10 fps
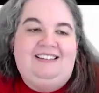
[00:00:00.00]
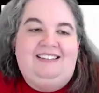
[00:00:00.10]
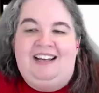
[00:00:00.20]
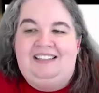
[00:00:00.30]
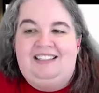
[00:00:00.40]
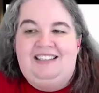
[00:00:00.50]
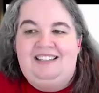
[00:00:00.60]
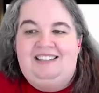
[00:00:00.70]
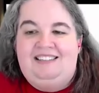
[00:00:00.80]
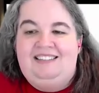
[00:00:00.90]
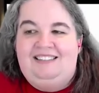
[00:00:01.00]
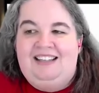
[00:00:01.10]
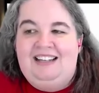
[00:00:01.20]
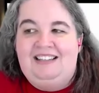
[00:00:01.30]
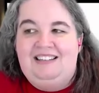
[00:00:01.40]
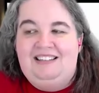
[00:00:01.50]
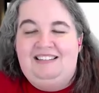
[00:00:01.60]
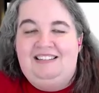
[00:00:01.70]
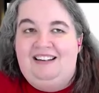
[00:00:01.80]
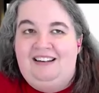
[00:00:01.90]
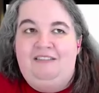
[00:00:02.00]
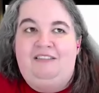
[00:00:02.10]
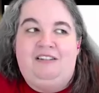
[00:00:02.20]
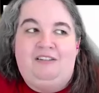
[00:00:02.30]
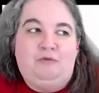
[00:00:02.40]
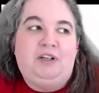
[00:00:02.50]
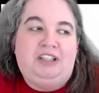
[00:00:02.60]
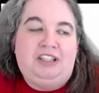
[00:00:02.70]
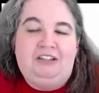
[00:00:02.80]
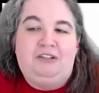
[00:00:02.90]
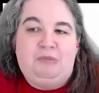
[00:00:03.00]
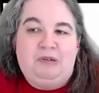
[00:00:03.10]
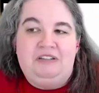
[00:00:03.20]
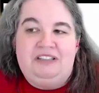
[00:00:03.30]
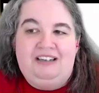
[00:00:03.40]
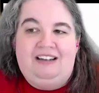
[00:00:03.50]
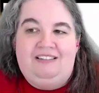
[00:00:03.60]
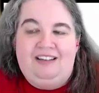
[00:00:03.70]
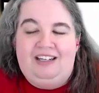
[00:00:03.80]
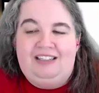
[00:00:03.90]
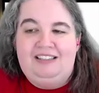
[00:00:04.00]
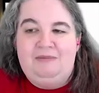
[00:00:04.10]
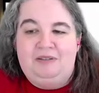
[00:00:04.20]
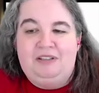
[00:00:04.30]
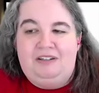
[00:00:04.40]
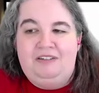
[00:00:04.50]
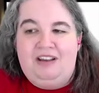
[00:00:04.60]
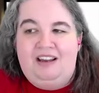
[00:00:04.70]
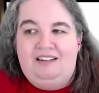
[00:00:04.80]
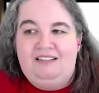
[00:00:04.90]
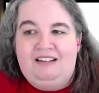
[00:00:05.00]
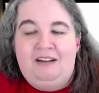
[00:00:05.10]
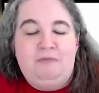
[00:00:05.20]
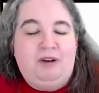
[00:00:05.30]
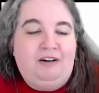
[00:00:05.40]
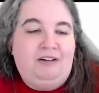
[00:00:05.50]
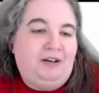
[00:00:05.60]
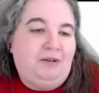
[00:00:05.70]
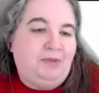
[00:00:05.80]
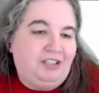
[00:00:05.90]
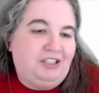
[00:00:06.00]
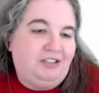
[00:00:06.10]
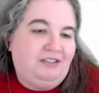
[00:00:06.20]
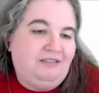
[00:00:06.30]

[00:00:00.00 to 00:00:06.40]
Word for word: that's that's a, a, really good person. I think to be able to do yeah. that, I admire it I, very much.